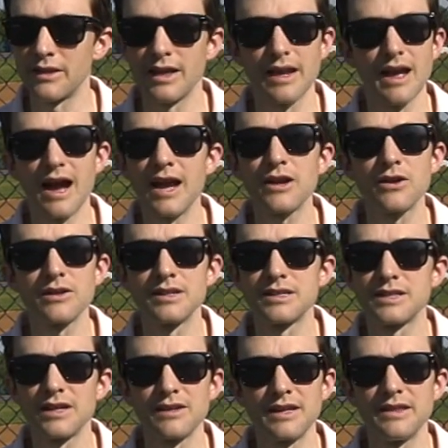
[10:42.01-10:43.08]
Like, I couldn't
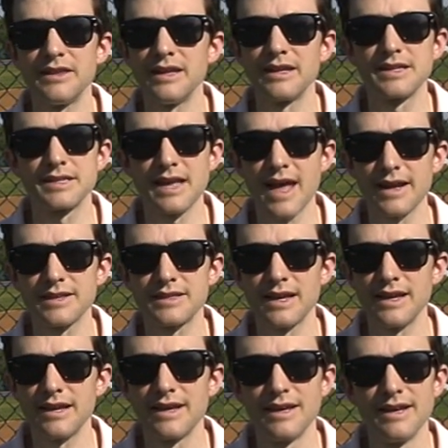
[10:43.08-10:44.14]
tell you the exact
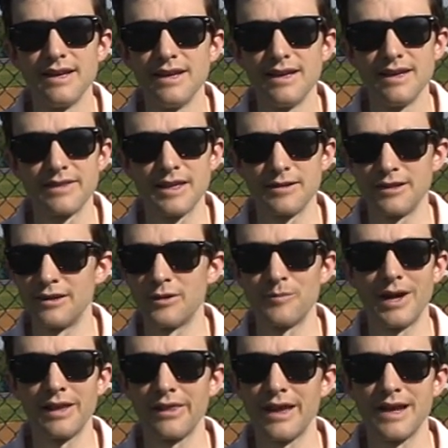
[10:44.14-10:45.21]
date that,
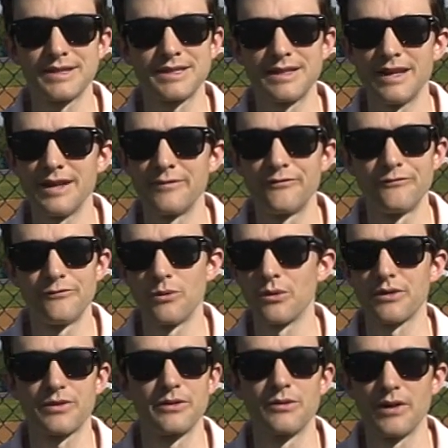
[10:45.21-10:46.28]
my last day of
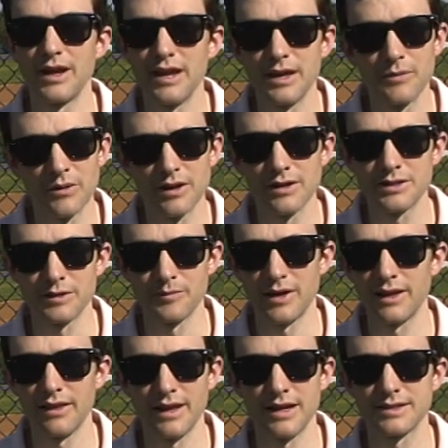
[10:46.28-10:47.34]
4th grade was, or
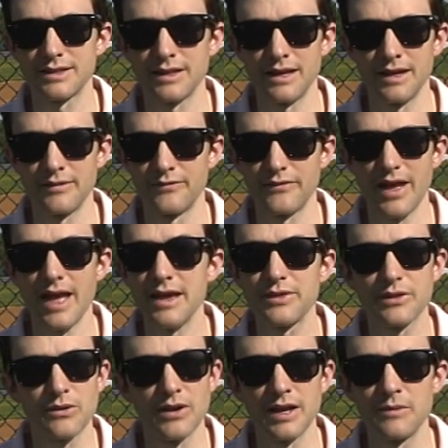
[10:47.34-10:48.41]
my last day of
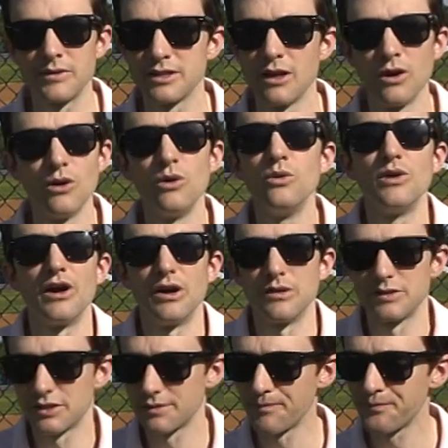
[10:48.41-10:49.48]
8th grade was. Who
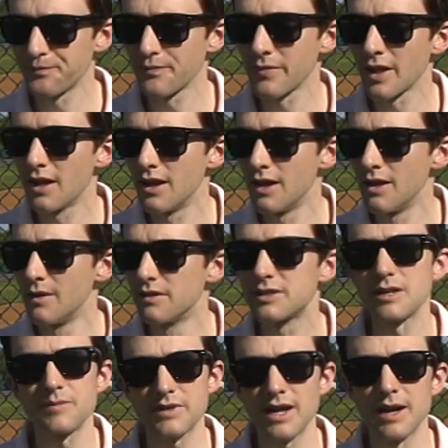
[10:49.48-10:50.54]
knows?
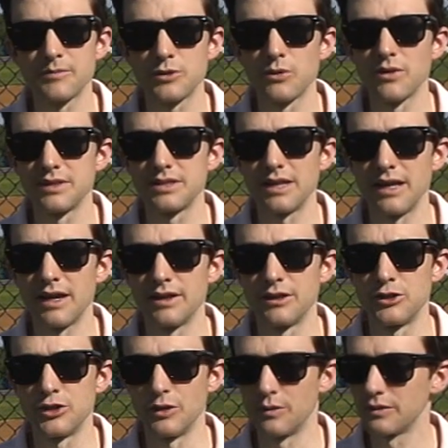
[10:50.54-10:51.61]
Sometime towards the end of
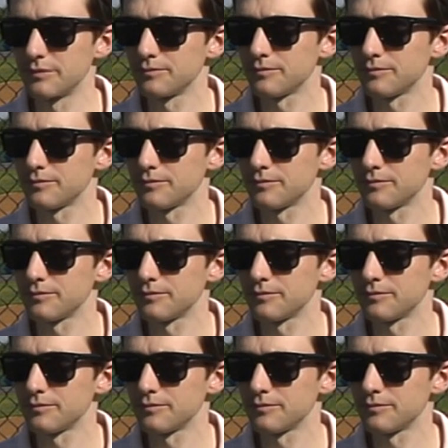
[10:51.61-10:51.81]
June.